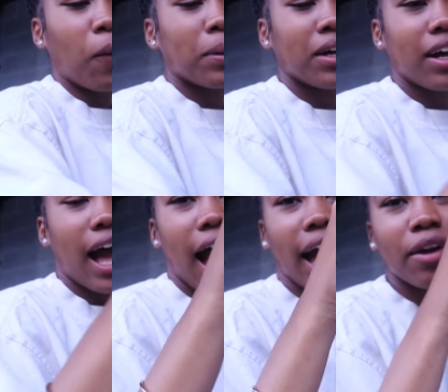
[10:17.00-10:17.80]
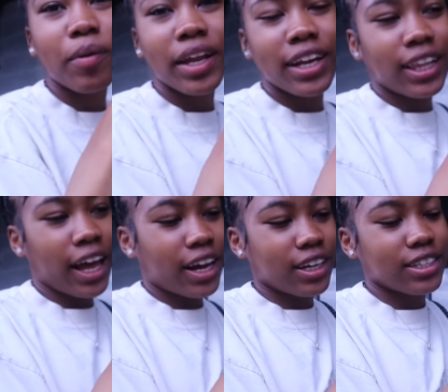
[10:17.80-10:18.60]
boba, I rated
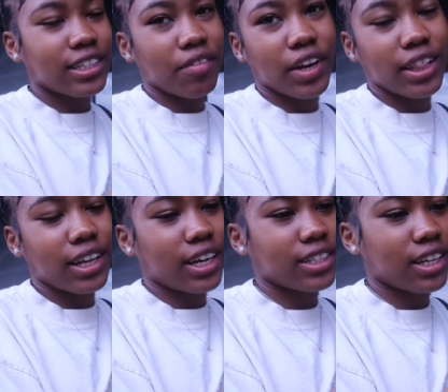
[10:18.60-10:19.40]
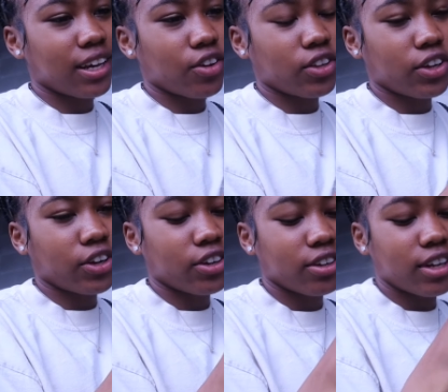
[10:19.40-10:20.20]
like a 7, I think I said
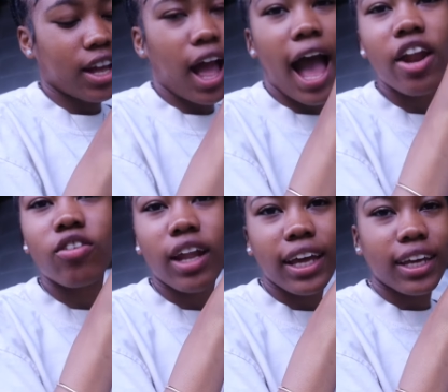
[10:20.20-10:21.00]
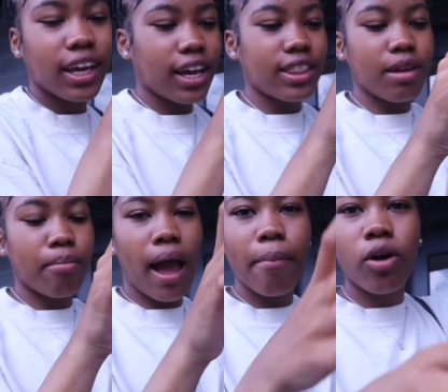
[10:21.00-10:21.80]
earlier. I don't like it. And
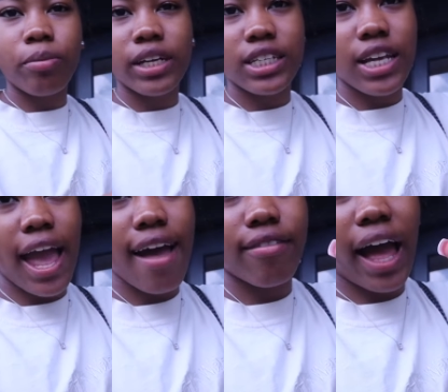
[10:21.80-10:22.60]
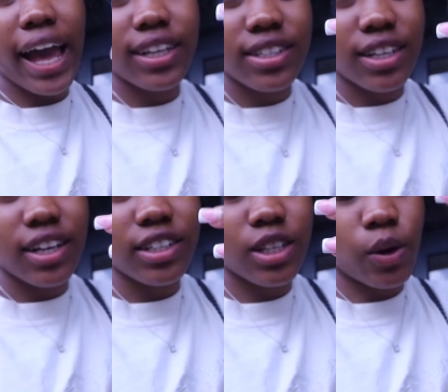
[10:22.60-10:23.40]
then my boba doesn't have ice
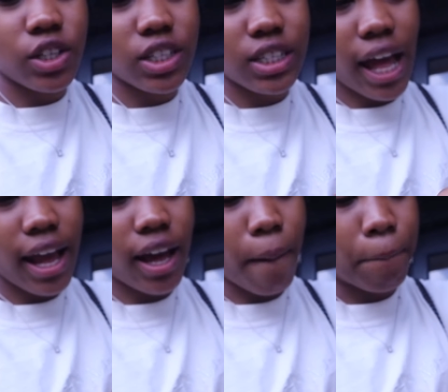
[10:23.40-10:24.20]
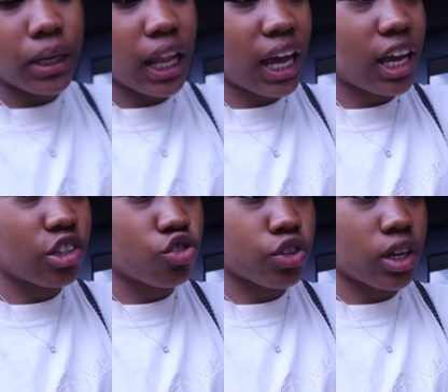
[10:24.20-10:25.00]
in it. So it's just like a plain
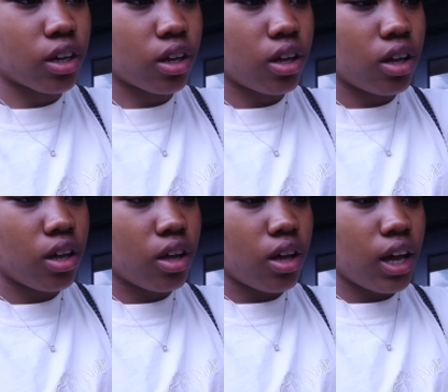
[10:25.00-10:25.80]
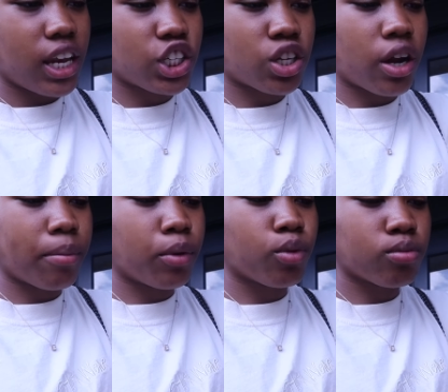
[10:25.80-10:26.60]
drink. And it's
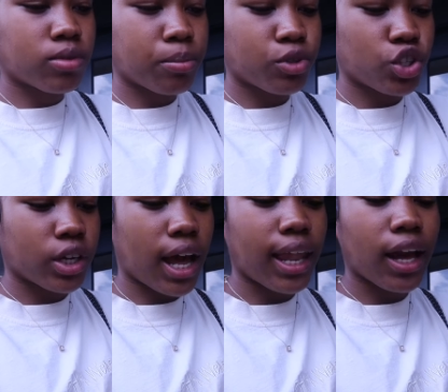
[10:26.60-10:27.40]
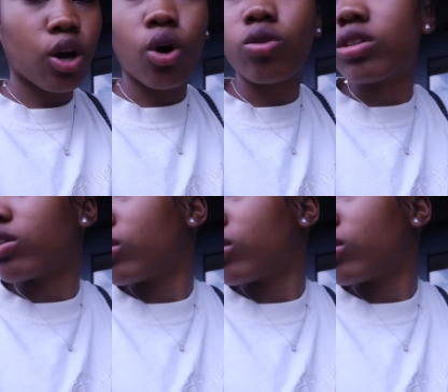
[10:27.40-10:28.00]
starting to be room temperature. And I like cold.